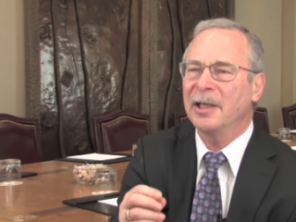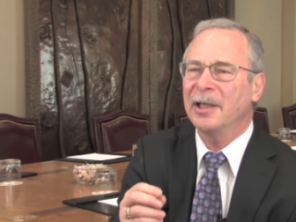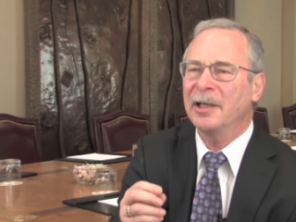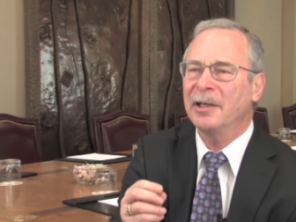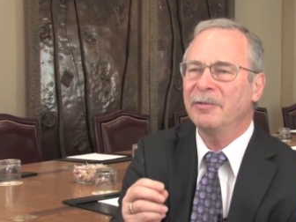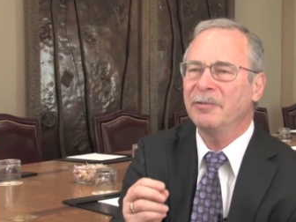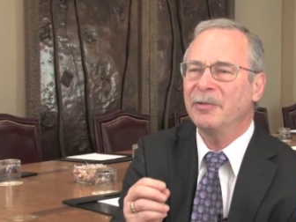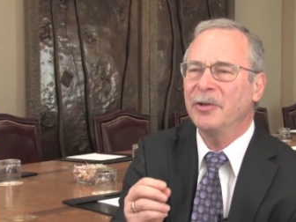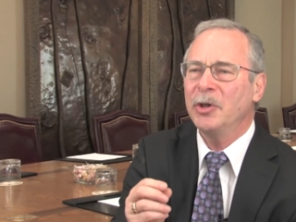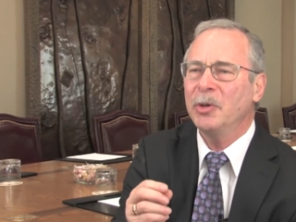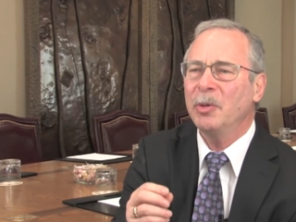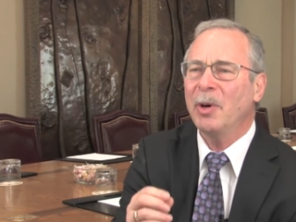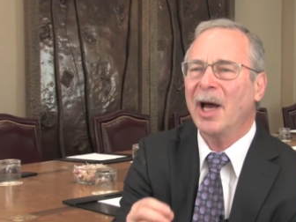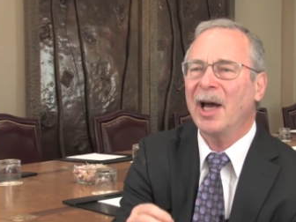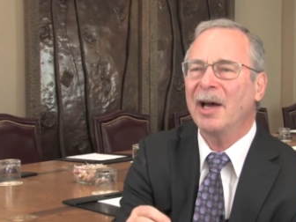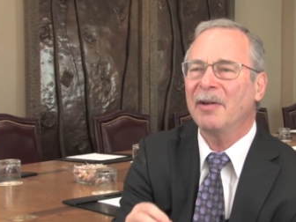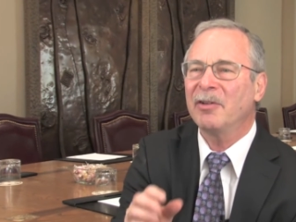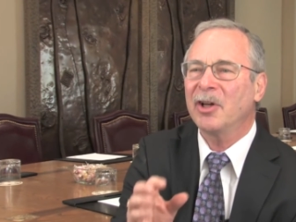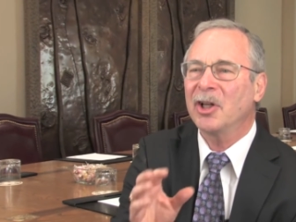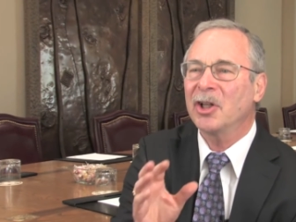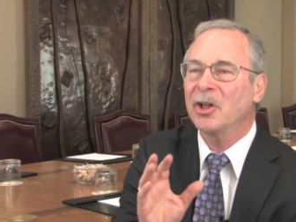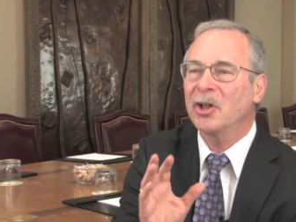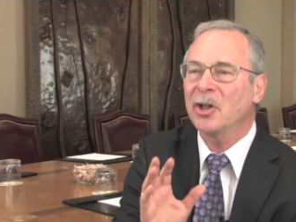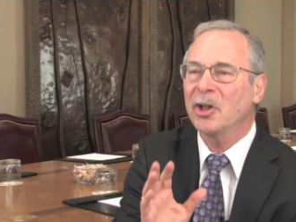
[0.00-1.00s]
if you
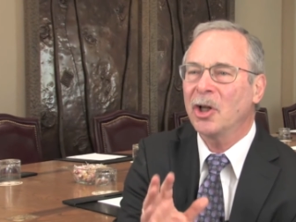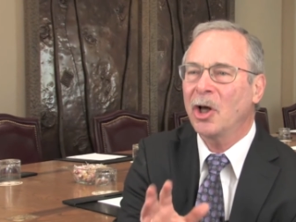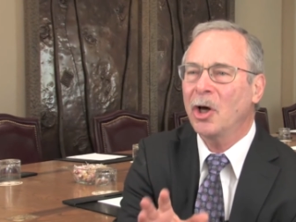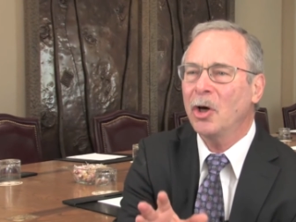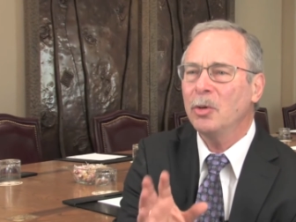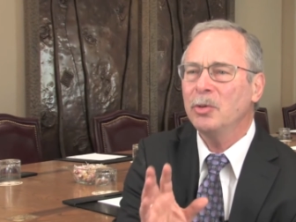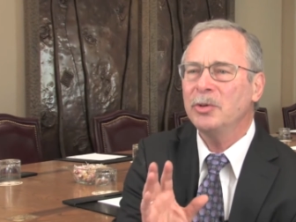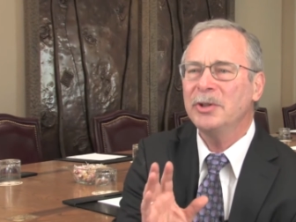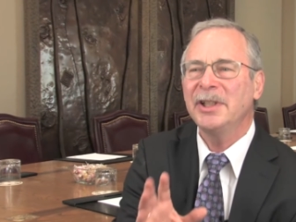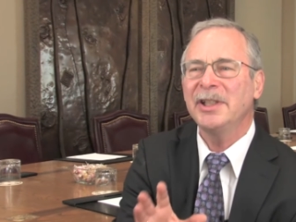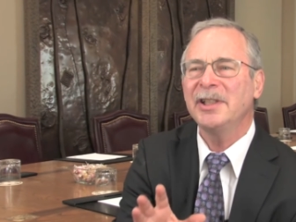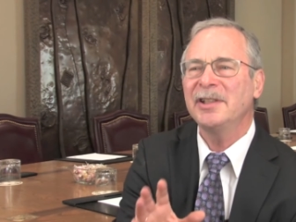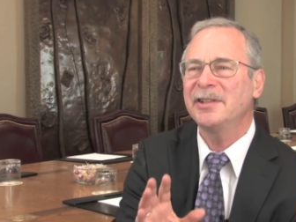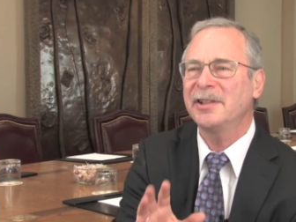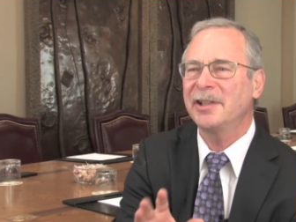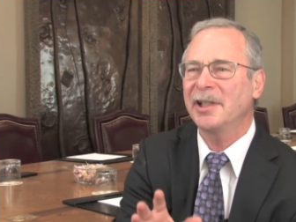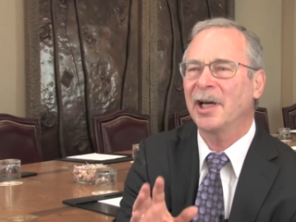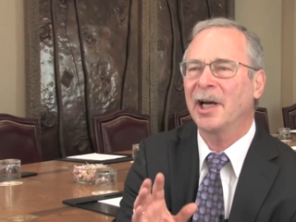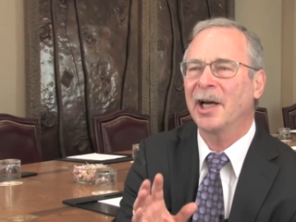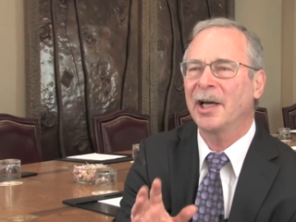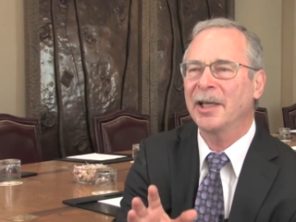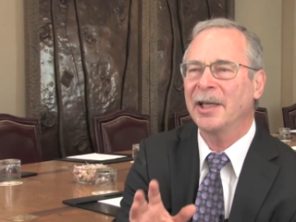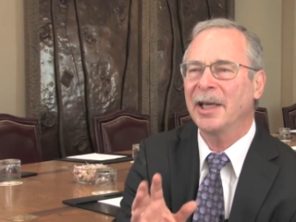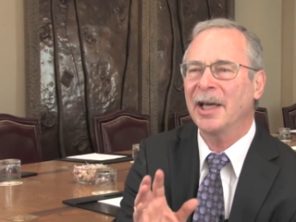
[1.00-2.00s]
have a low
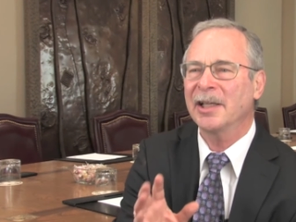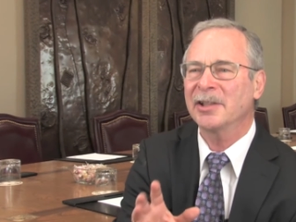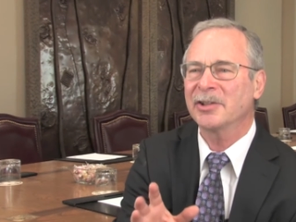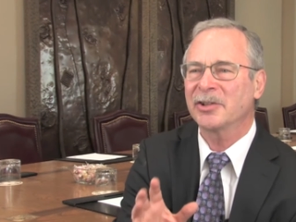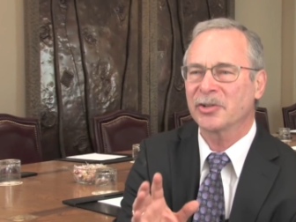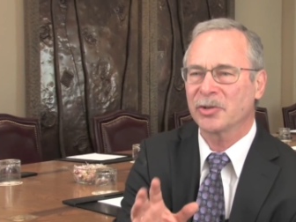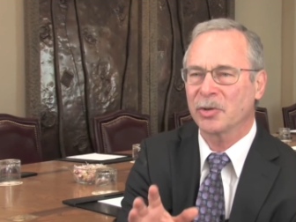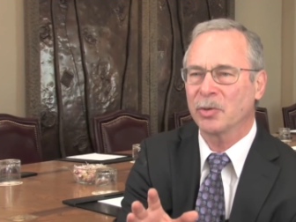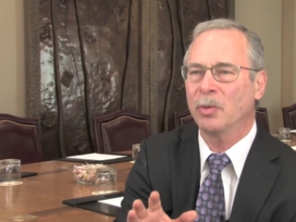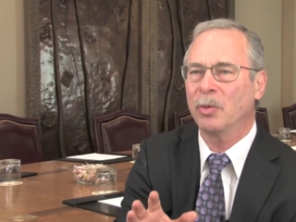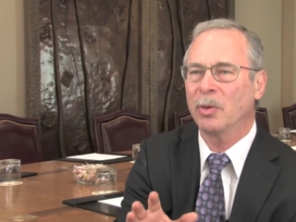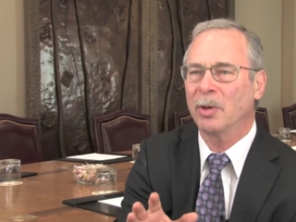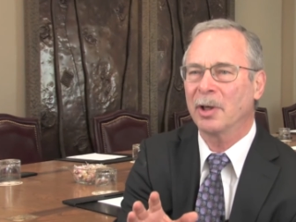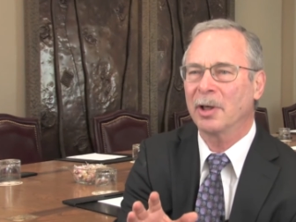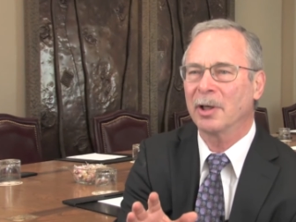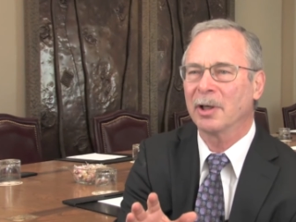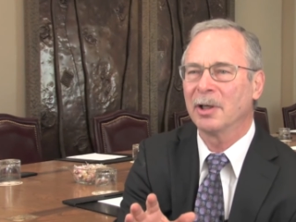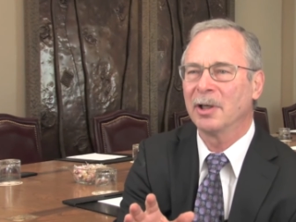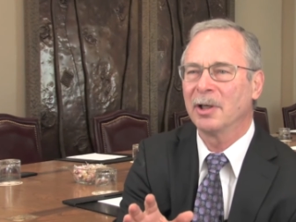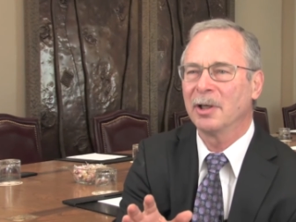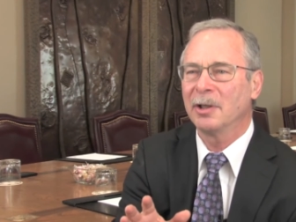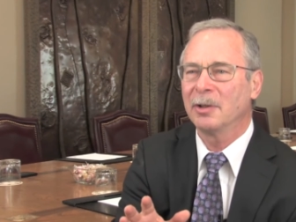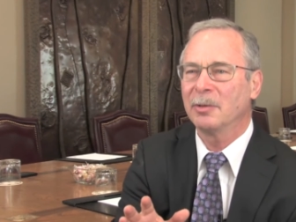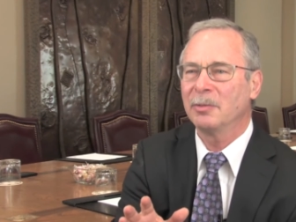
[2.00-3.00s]
DCIS score,
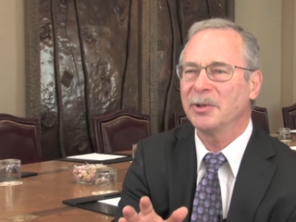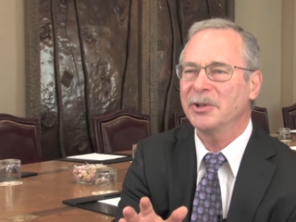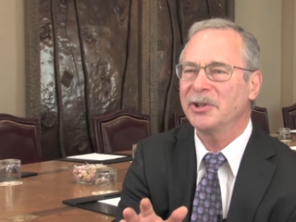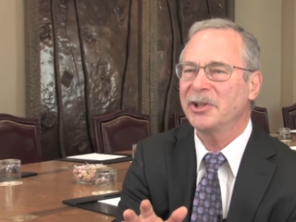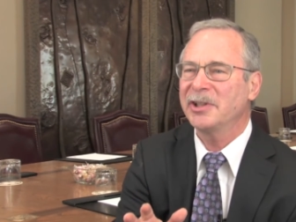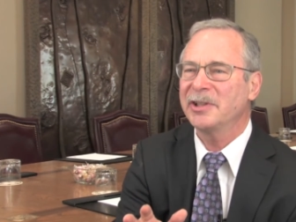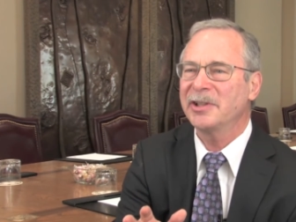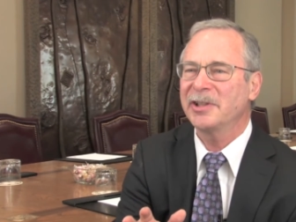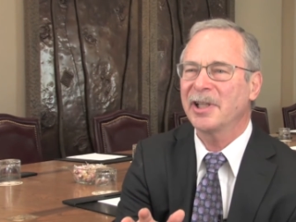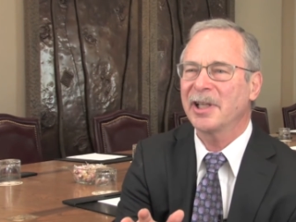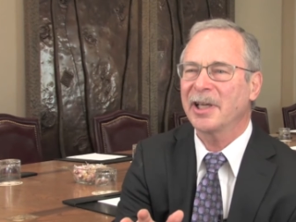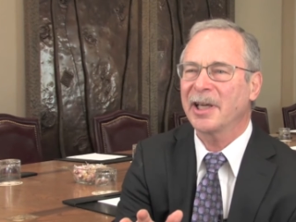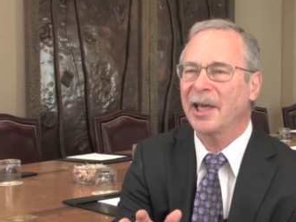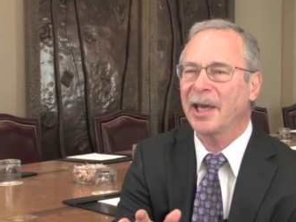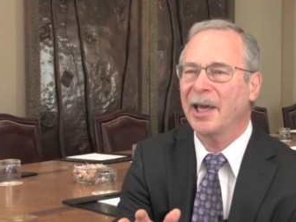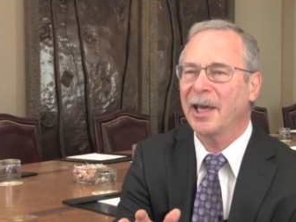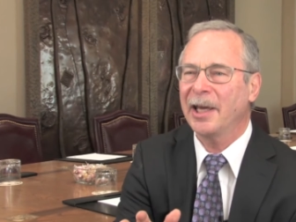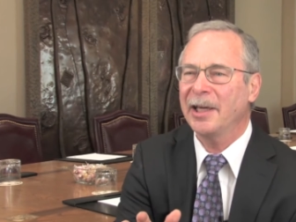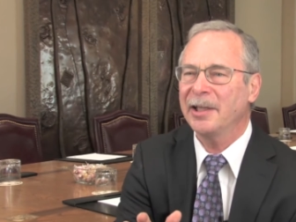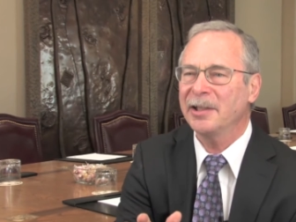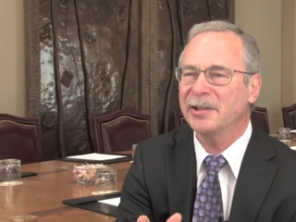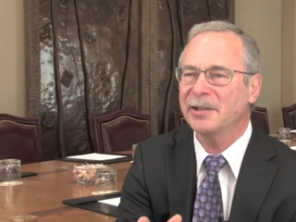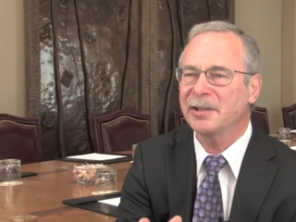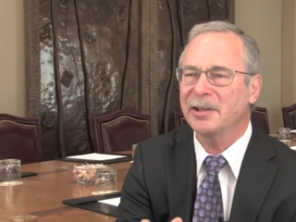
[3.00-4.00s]
which is the
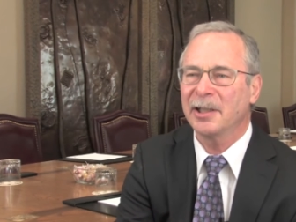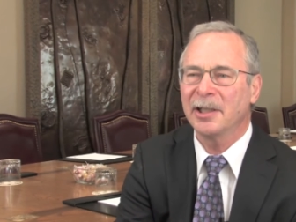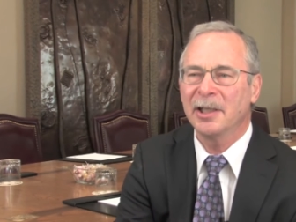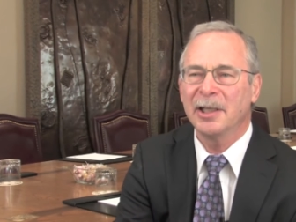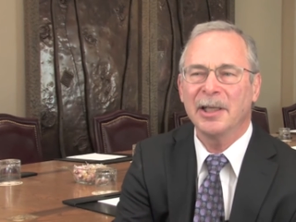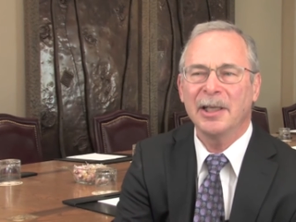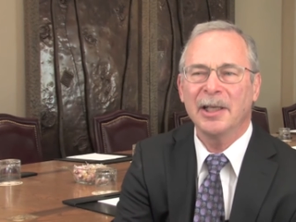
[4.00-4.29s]
case